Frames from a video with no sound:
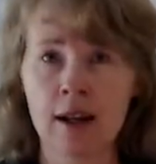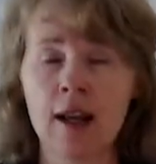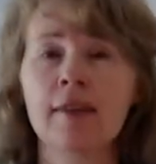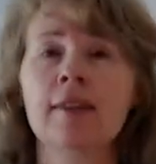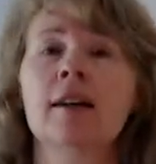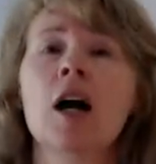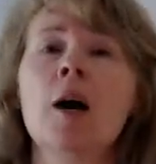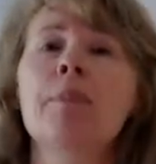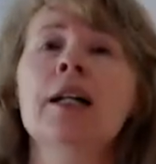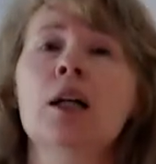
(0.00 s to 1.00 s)
that the
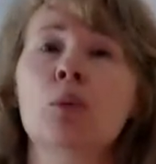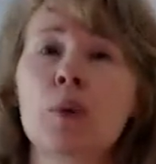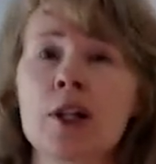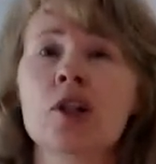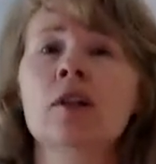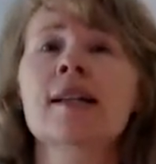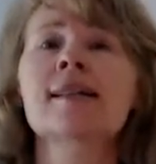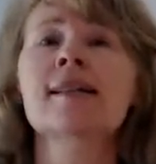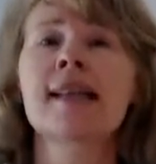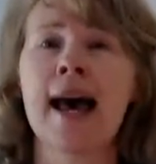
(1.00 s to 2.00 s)
company originally
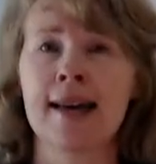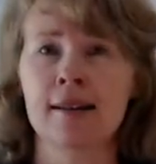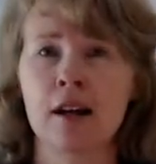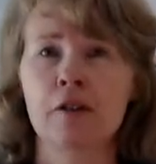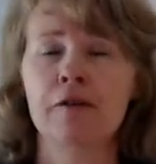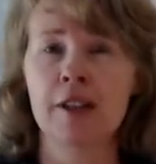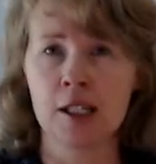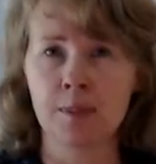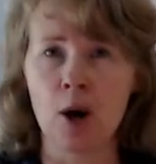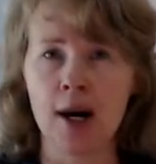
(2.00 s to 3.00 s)
set for this
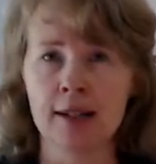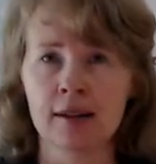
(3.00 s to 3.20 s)
bond.